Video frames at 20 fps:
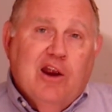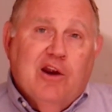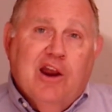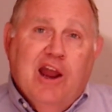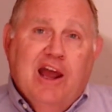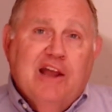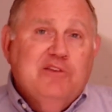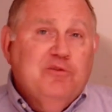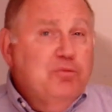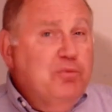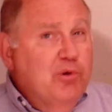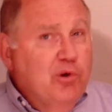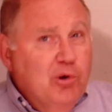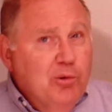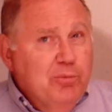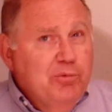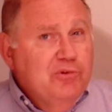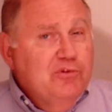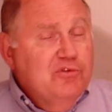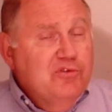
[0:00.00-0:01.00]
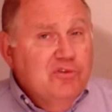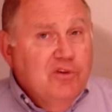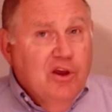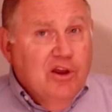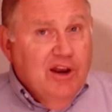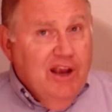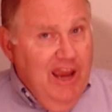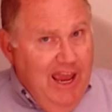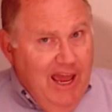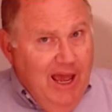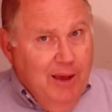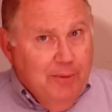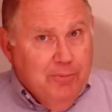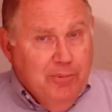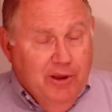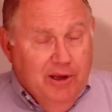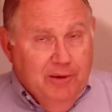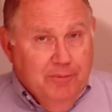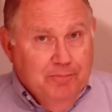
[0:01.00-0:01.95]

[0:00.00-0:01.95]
God's purpose is going to happen.